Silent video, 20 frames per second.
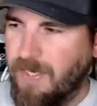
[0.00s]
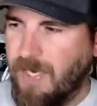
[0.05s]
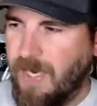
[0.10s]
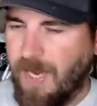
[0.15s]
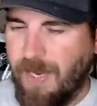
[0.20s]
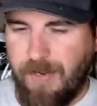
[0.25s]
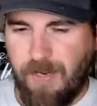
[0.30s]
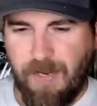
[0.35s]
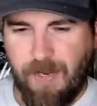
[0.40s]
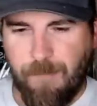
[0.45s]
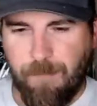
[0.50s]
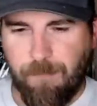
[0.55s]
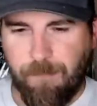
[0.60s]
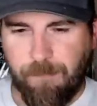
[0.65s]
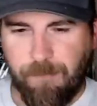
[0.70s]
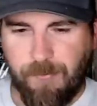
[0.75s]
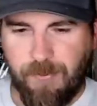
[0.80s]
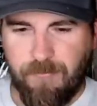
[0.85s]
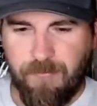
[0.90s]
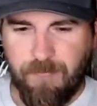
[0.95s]
I
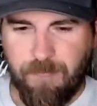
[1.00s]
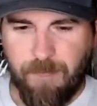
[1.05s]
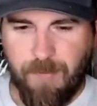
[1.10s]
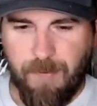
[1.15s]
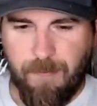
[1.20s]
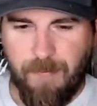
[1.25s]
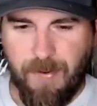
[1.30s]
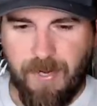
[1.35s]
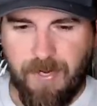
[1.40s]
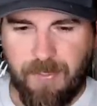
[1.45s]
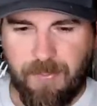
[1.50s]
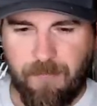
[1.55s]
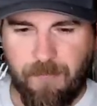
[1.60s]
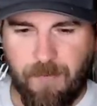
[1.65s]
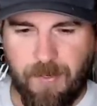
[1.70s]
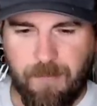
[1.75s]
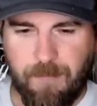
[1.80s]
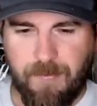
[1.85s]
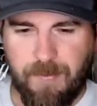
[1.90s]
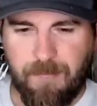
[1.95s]
play with my mic
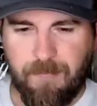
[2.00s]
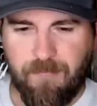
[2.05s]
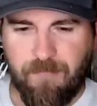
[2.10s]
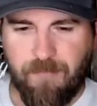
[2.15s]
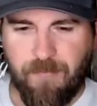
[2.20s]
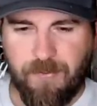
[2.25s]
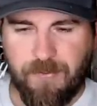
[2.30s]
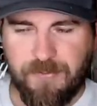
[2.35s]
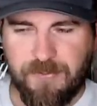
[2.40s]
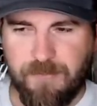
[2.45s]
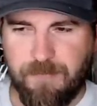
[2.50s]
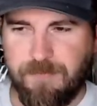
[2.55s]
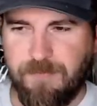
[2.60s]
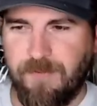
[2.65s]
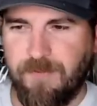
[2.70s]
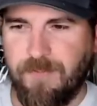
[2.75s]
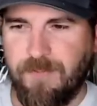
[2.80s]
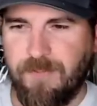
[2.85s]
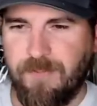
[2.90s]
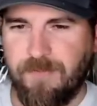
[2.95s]
quite a bit before I jumped
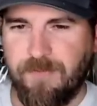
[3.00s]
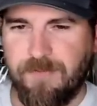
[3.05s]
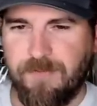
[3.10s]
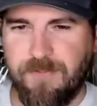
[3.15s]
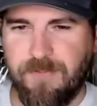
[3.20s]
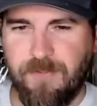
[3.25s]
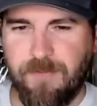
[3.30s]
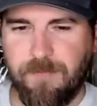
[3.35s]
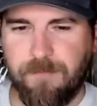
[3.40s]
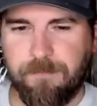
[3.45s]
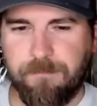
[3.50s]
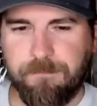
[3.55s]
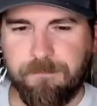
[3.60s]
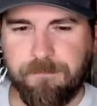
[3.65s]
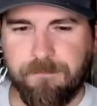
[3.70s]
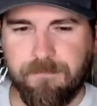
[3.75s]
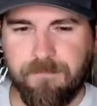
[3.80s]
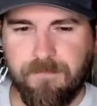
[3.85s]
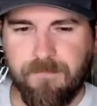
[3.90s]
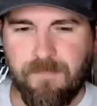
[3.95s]
on here. So
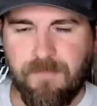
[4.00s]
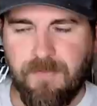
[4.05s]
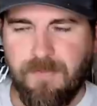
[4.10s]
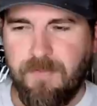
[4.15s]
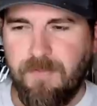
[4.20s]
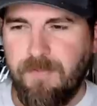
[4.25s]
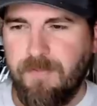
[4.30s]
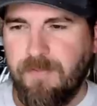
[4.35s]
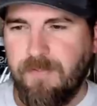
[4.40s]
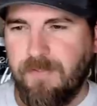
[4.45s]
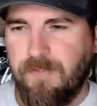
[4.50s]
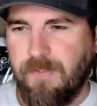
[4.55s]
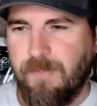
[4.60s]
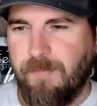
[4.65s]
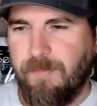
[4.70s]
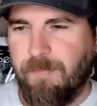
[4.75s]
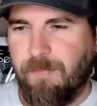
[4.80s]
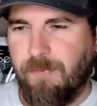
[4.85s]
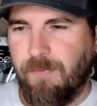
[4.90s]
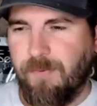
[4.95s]
let
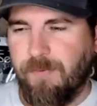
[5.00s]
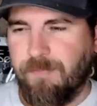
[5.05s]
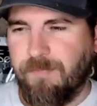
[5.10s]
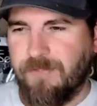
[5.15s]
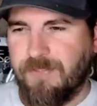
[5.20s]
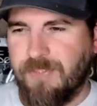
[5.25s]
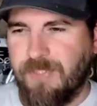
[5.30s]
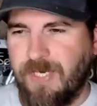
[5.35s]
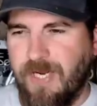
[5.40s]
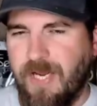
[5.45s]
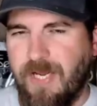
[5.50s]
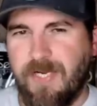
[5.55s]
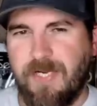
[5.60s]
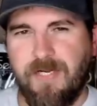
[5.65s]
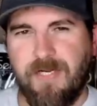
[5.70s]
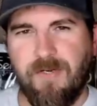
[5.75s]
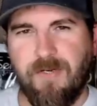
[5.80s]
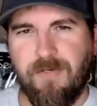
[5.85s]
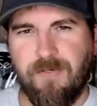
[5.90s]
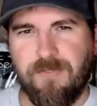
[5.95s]
me pull up the chat
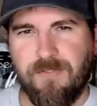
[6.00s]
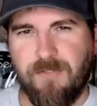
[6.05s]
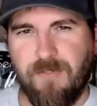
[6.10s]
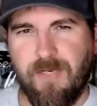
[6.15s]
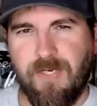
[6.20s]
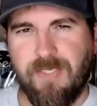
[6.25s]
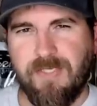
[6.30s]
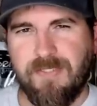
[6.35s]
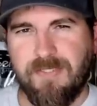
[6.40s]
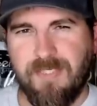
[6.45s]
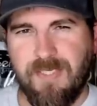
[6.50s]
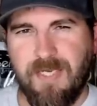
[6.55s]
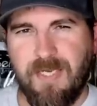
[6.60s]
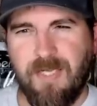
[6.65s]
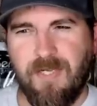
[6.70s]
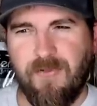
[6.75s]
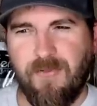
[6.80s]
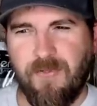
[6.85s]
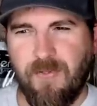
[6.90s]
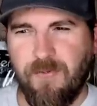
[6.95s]
here so I can say
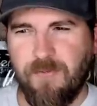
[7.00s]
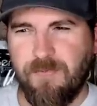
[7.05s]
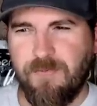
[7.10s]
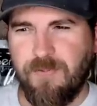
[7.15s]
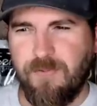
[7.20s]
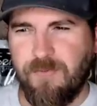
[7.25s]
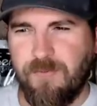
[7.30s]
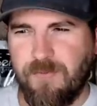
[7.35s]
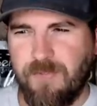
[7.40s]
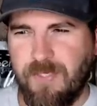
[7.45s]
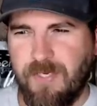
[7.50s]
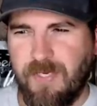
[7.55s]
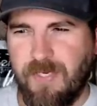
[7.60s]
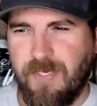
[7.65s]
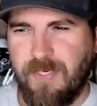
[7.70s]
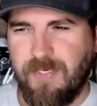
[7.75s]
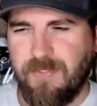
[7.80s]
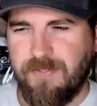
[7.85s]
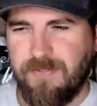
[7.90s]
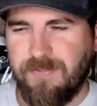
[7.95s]
hello to you
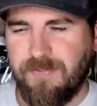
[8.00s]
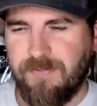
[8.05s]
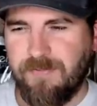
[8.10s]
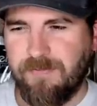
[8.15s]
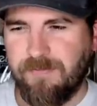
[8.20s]
guys.